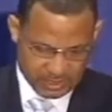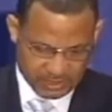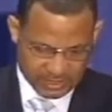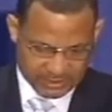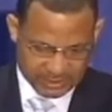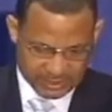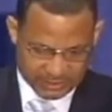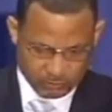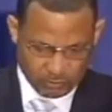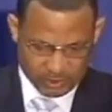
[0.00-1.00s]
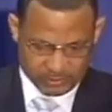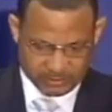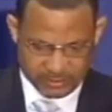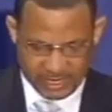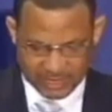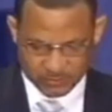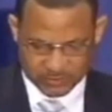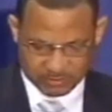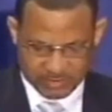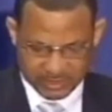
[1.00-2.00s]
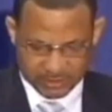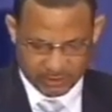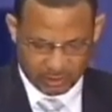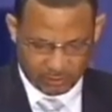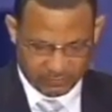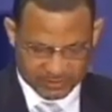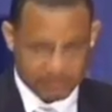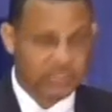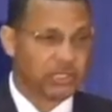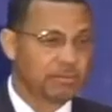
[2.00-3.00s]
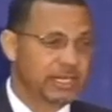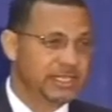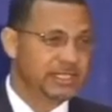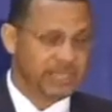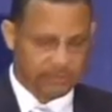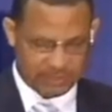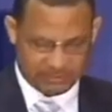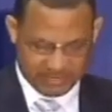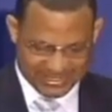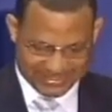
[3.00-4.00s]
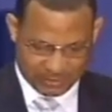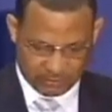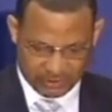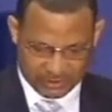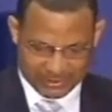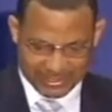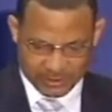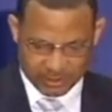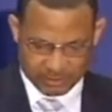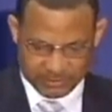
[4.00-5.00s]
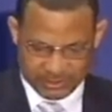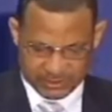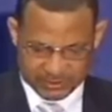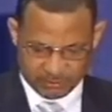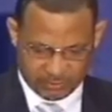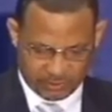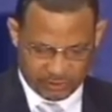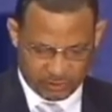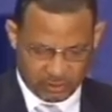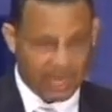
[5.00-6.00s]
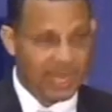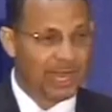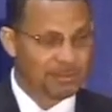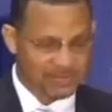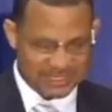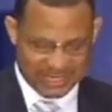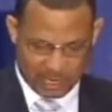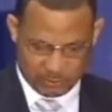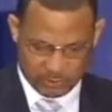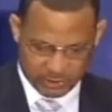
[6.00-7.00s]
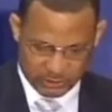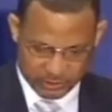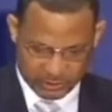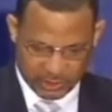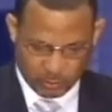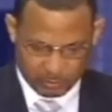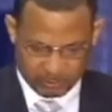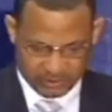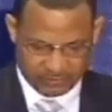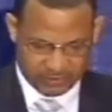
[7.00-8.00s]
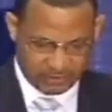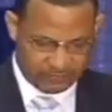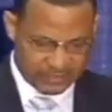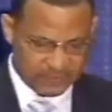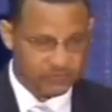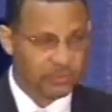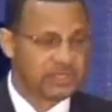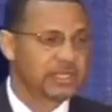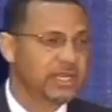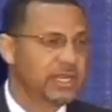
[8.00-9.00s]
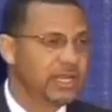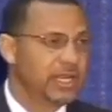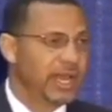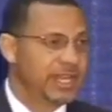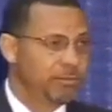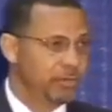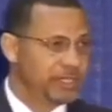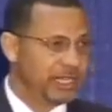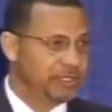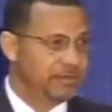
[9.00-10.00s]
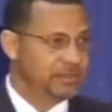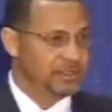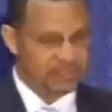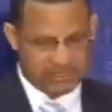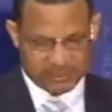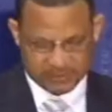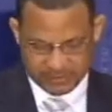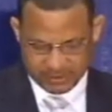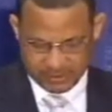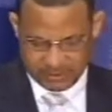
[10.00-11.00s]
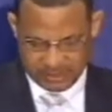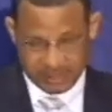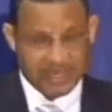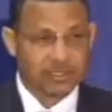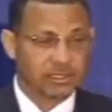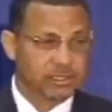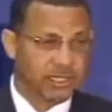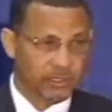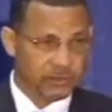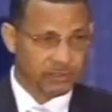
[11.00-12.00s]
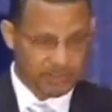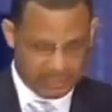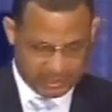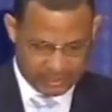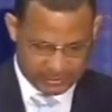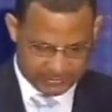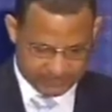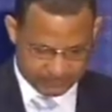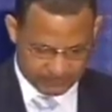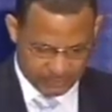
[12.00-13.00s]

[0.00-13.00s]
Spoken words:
In 1991, the Act was amended to allow for special ministerial tender committees to procure arms, ammunition, equipment for the Defense Force and the protective services, and that continues to be the case.